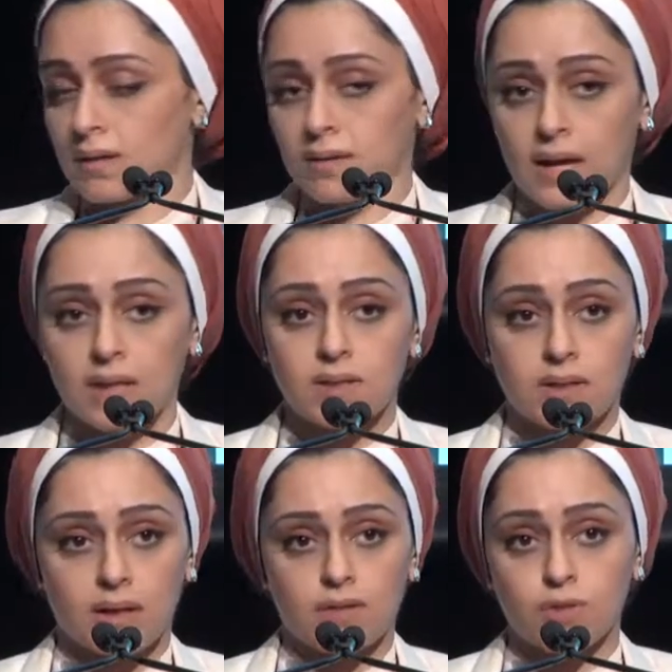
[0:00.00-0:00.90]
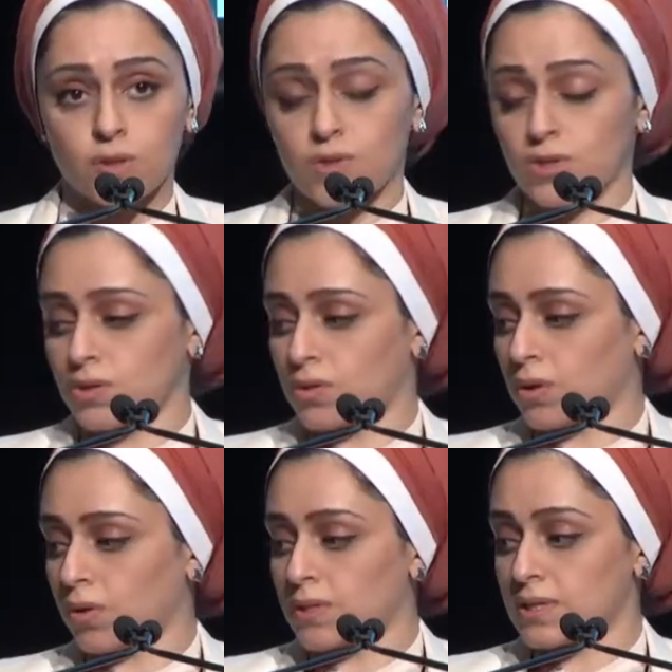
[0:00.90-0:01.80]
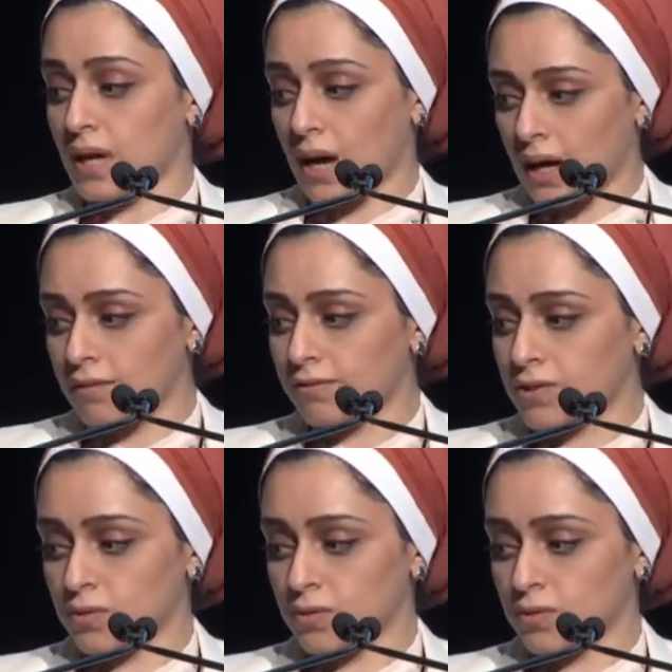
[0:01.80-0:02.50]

that kind of drops to almost half